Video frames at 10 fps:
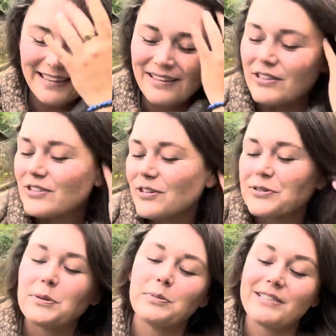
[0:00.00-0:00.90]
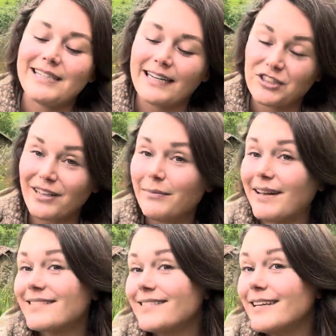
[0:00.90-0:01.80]
There's also a protection
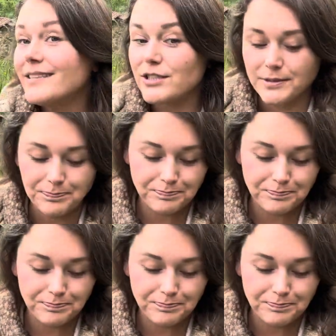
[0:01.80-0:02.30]
message